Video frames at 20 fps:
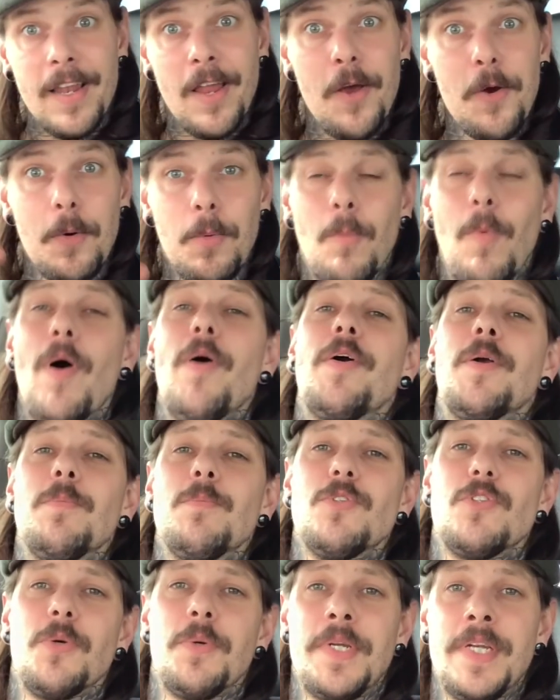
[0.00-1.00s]
and welcome
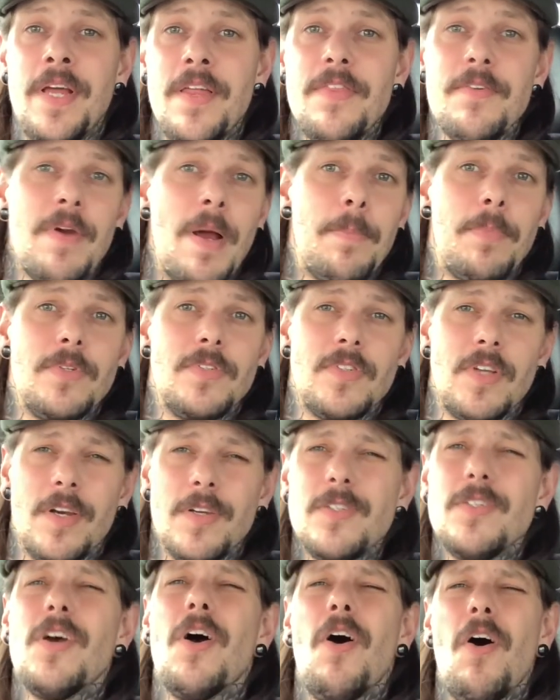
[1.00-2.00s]
to another
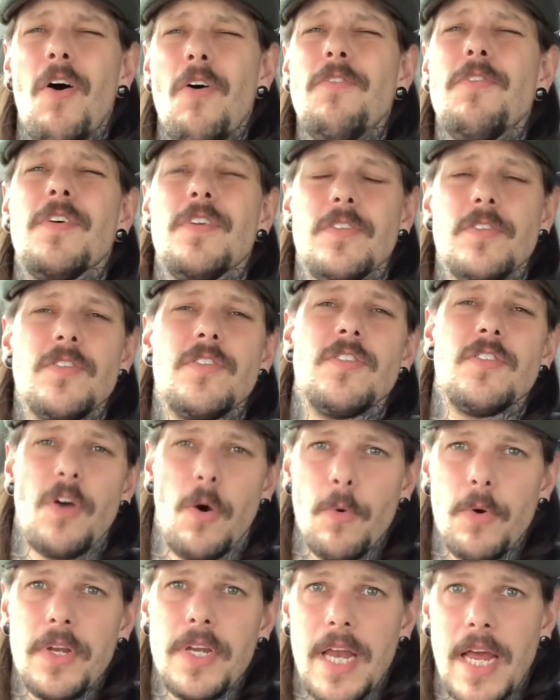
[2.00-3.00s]
episode of
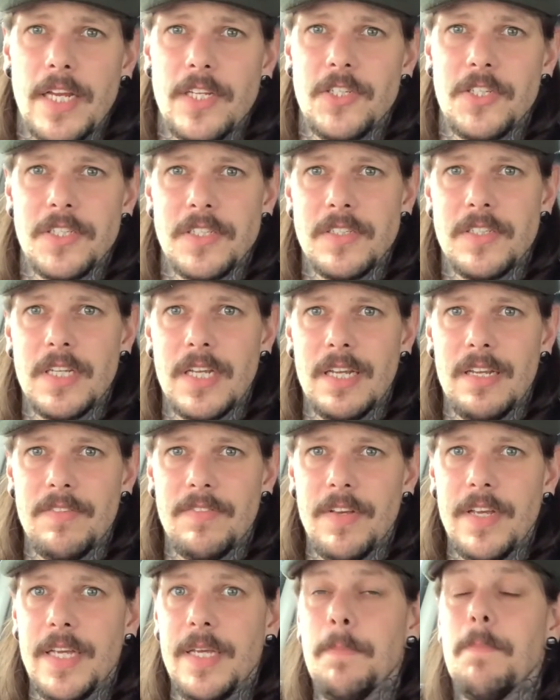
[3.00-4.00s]

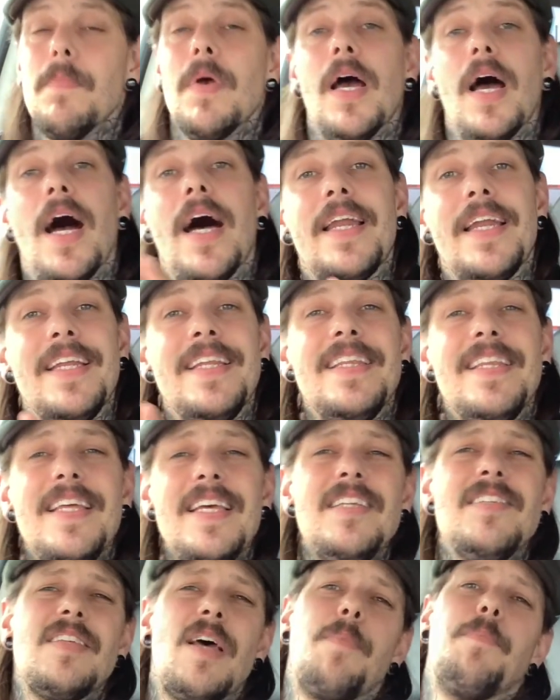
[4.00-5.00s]
SULKNATIONtv, and in
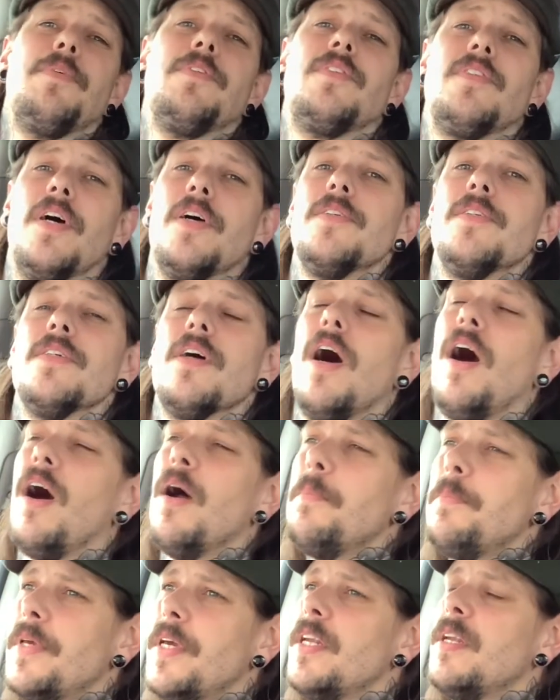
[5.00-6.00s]
this episode
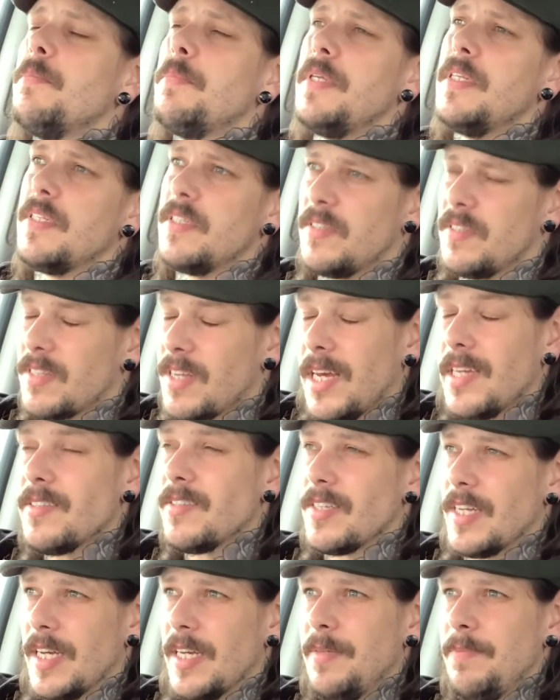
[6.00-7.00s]
I'm going to be
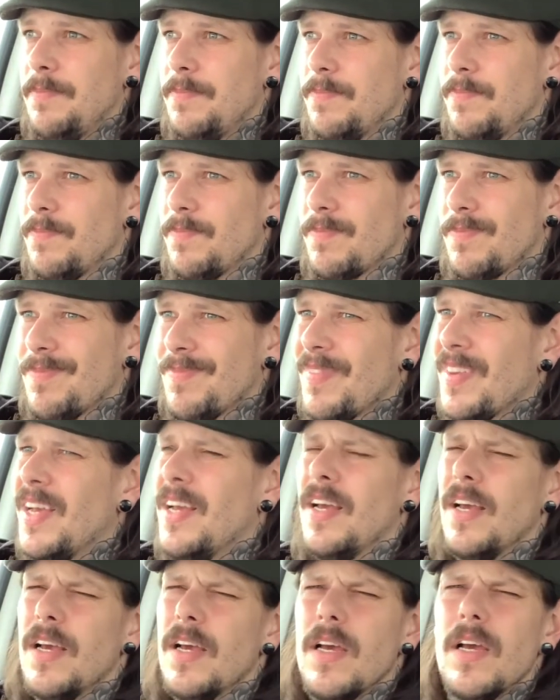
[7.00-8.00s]
discussing
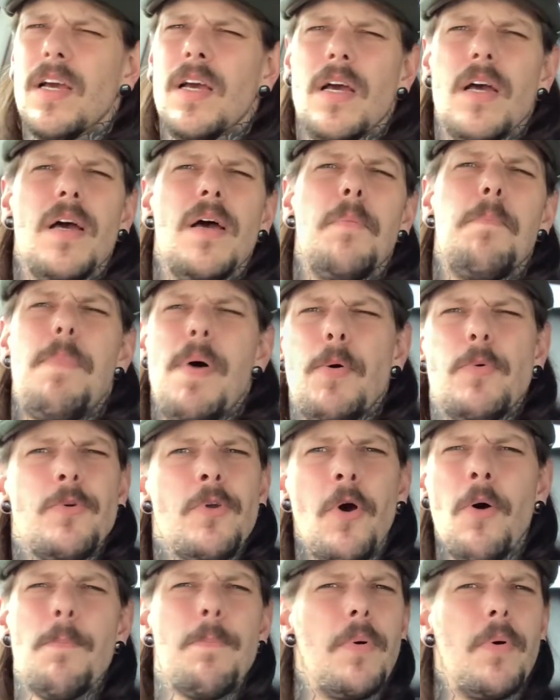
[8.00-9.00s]
built
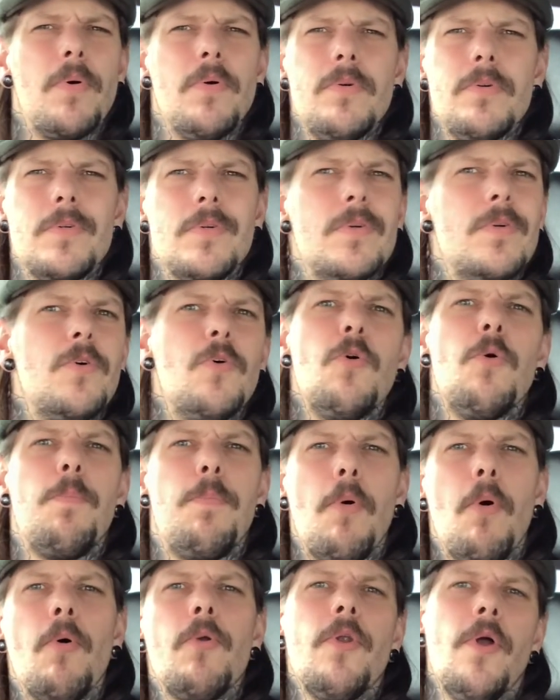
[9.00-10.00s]
not bought or
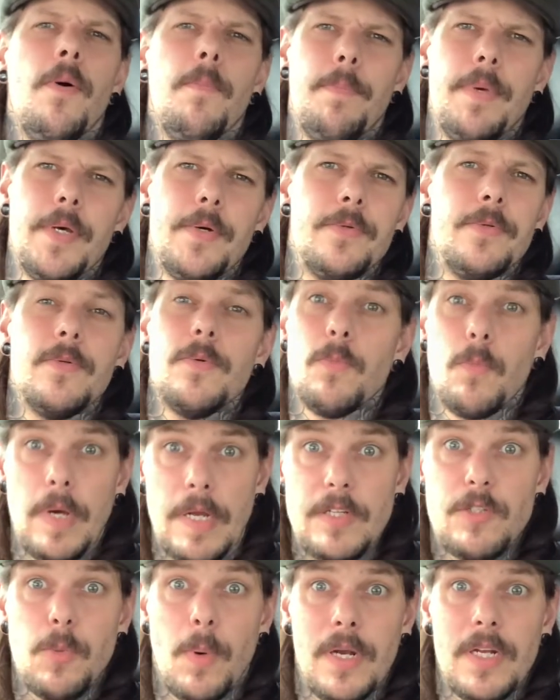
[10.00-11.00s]
bought not built.
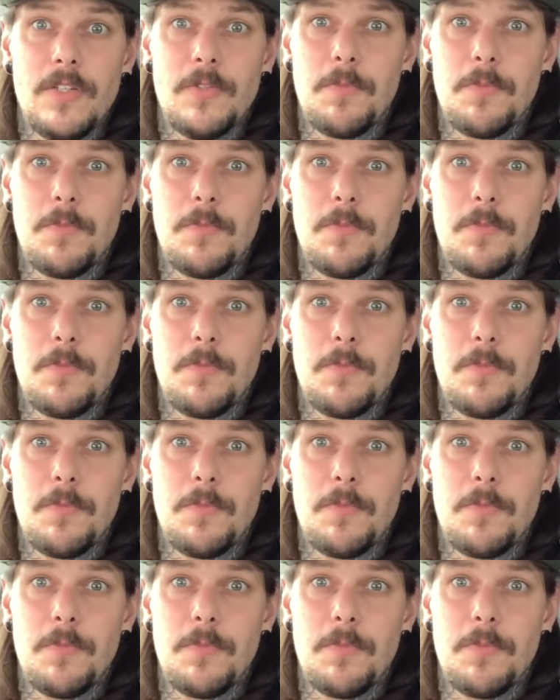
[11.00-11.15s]
Which one is